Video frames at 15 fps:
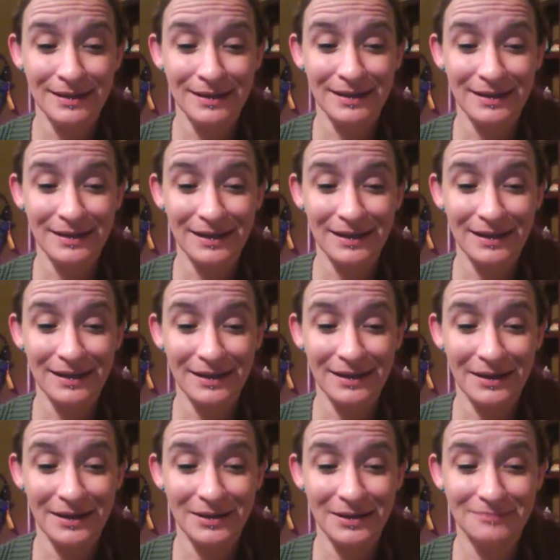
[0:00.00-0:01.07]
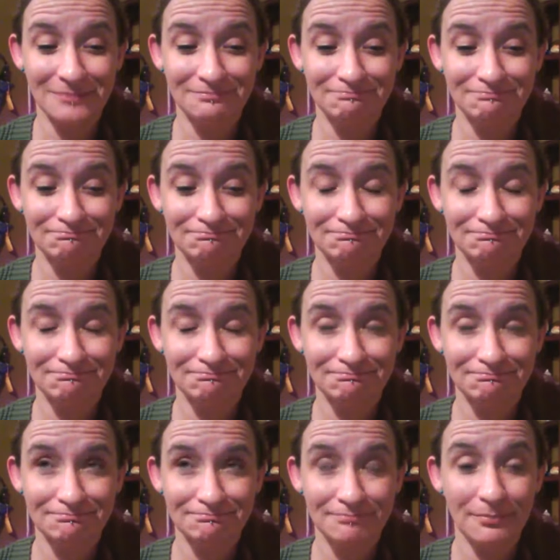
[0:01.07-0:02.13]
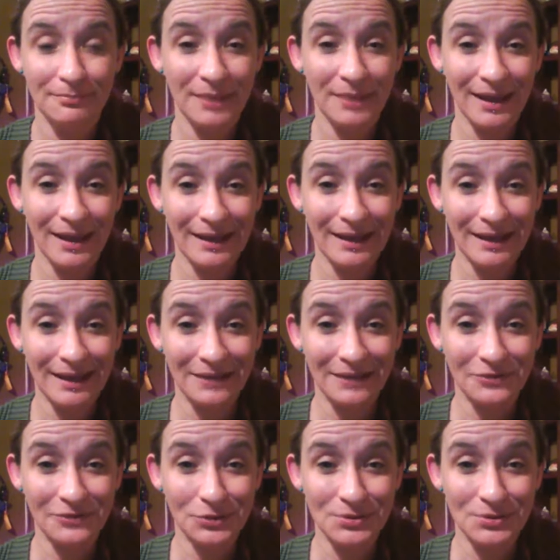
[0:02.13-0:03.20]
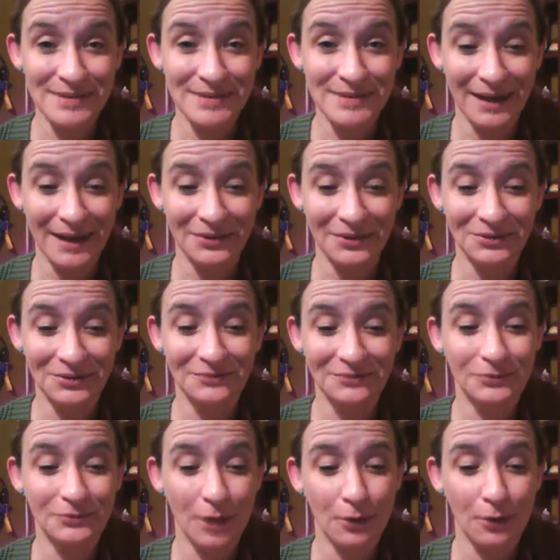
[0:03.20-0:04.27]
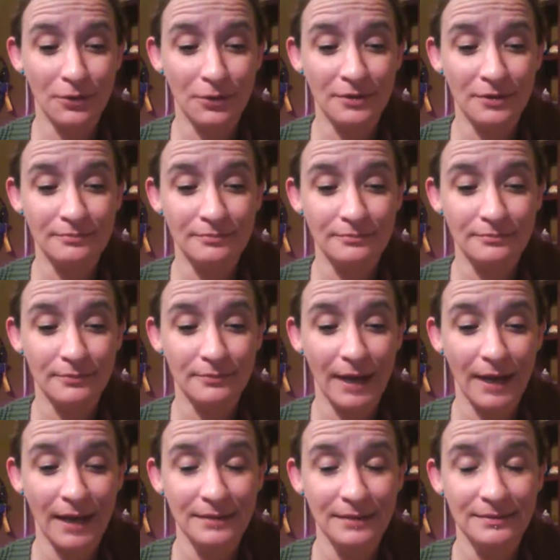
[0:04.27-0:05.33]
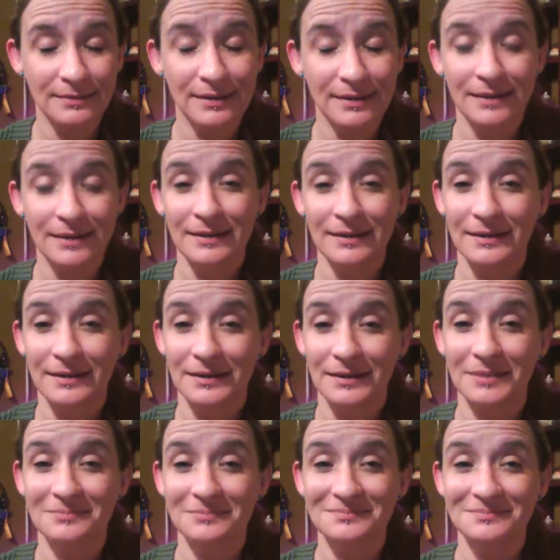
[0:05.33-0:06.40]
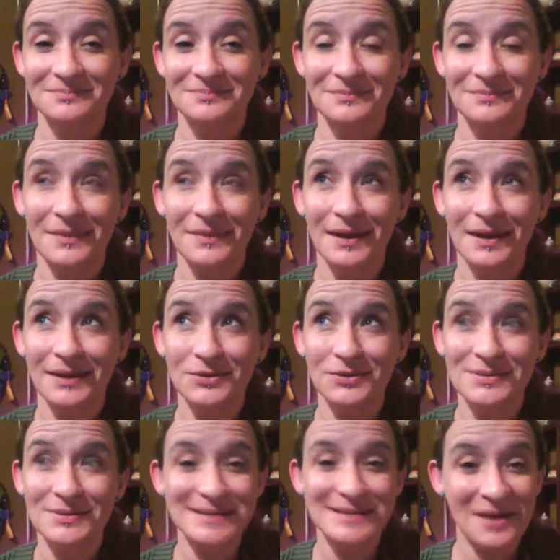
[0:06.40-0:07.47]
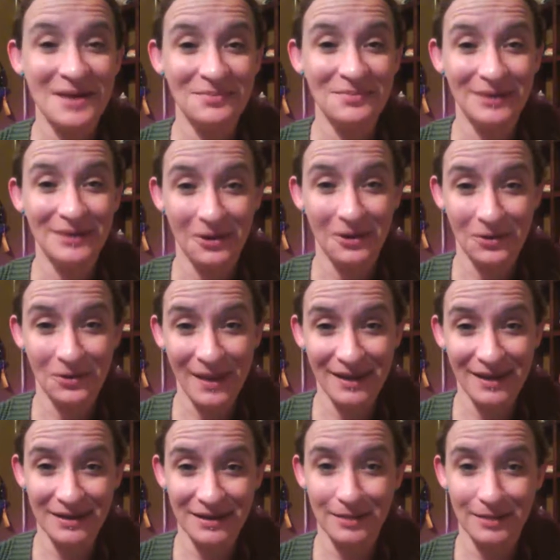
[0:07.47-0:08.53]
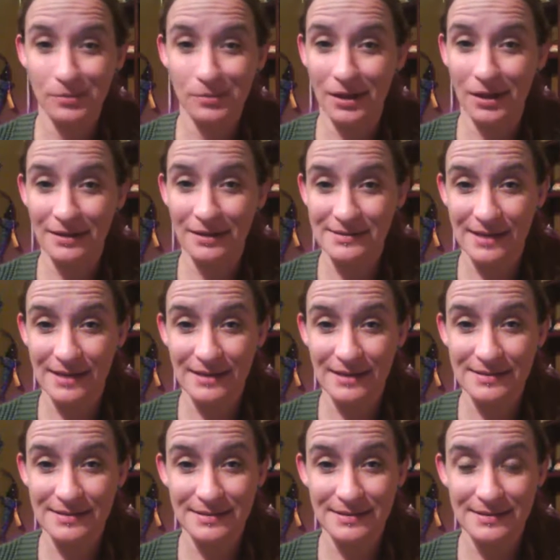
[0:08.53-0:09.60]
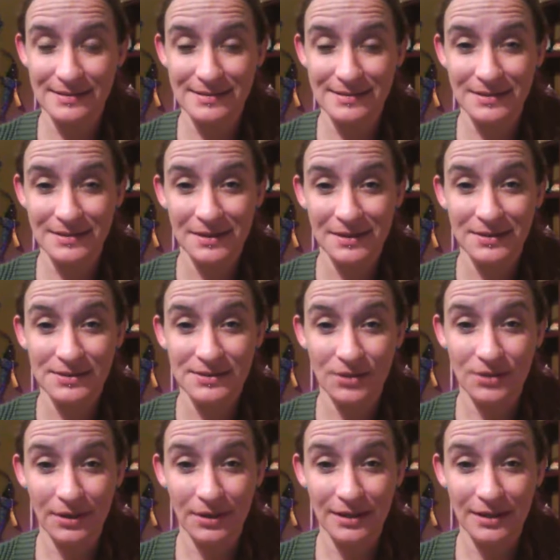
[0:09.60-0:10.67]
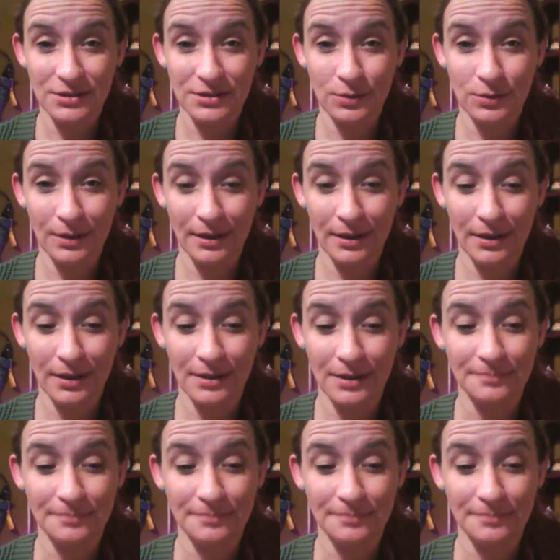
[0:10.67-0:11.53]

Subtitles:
the beginning of a new cycle of growth, right? A new step in our awakening process is starting to occur.